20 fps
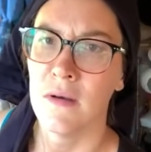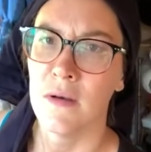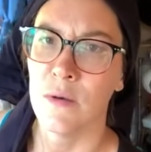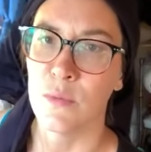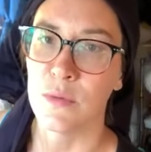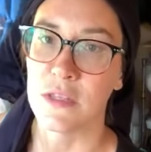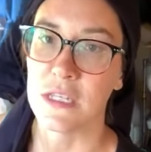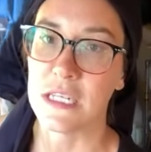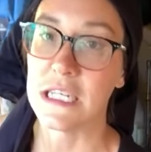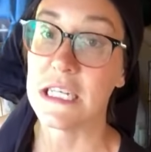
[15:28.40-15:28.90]

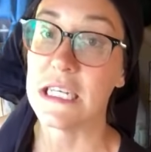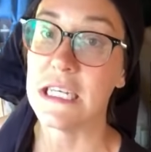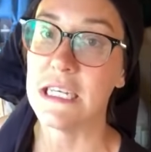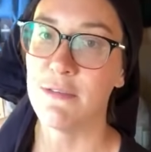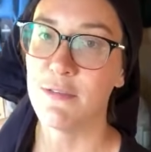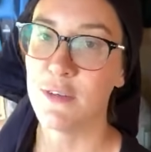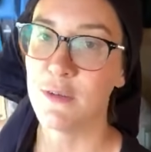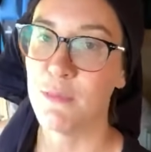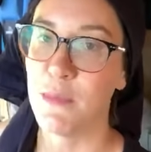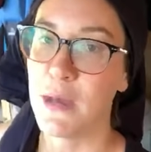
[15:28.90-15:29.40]
with the
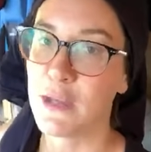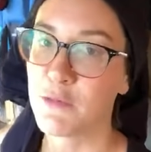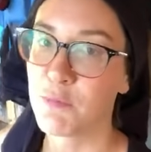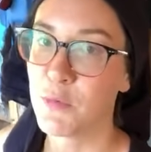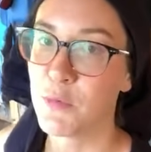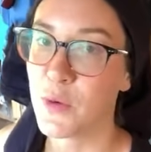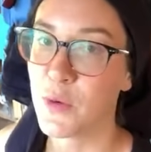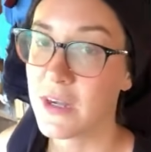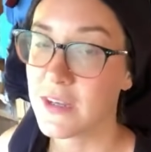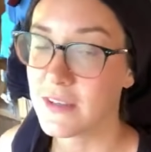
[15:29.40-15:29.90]
TV
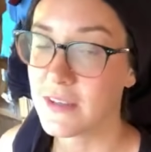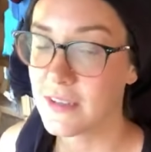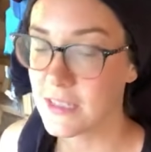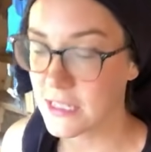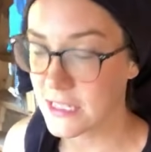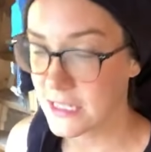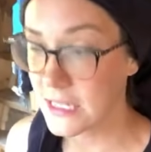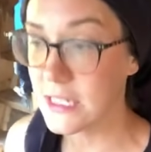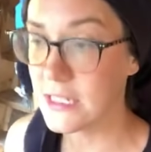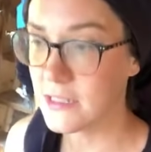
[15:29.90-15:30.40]
mesmerizing the
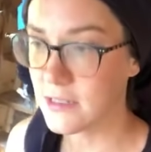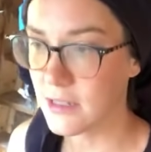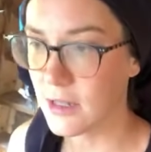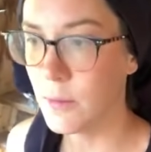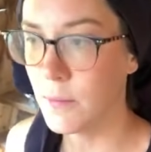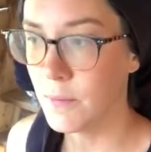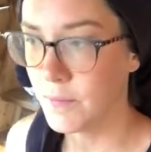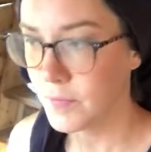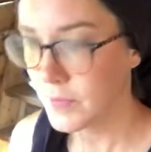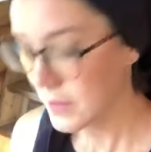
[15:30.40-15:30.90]
kids, yep.